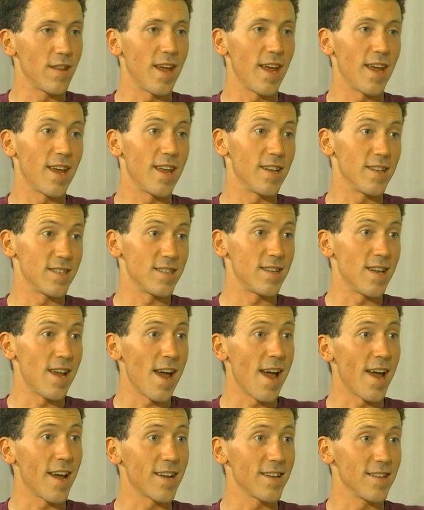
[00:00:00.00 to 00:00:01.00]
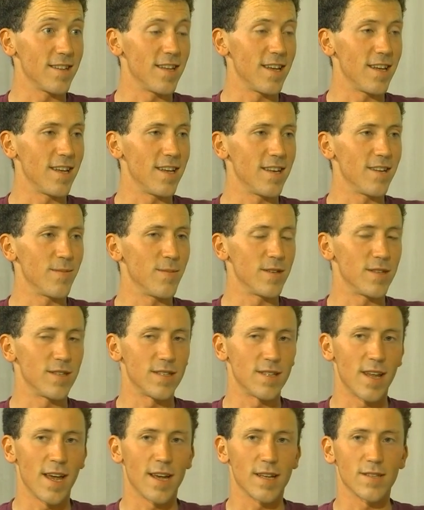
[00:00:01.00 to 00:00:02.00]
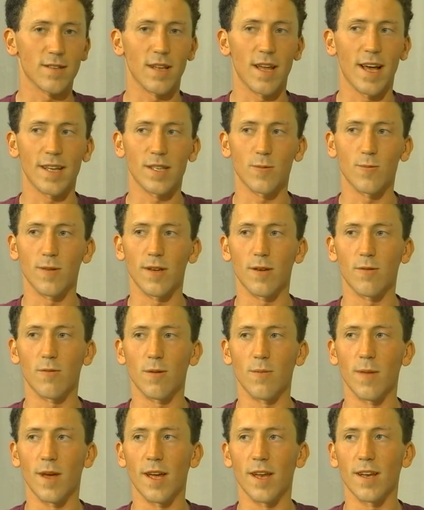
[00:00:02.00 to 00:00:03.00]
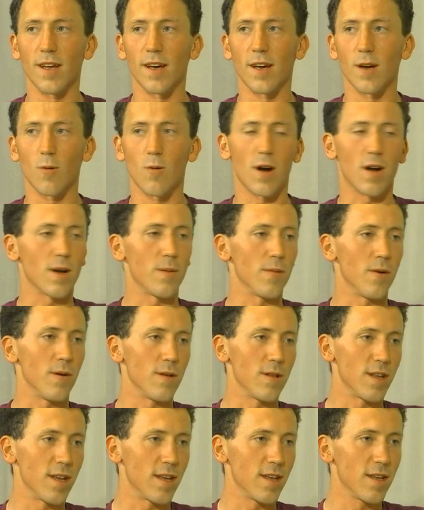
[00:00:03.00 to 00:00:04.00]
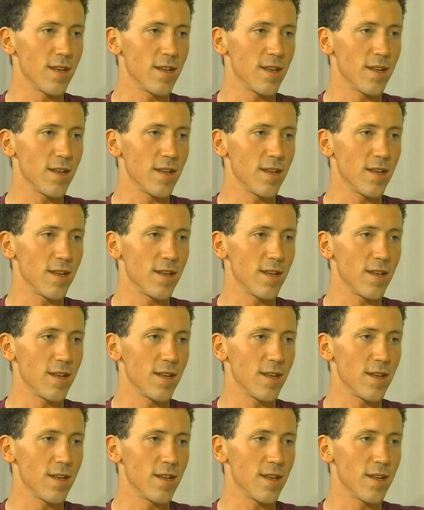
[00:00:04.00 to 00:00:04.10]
they get a snack and they uh -huh. eat them uh-huh. as a snack. So last week we made uh, guacamole.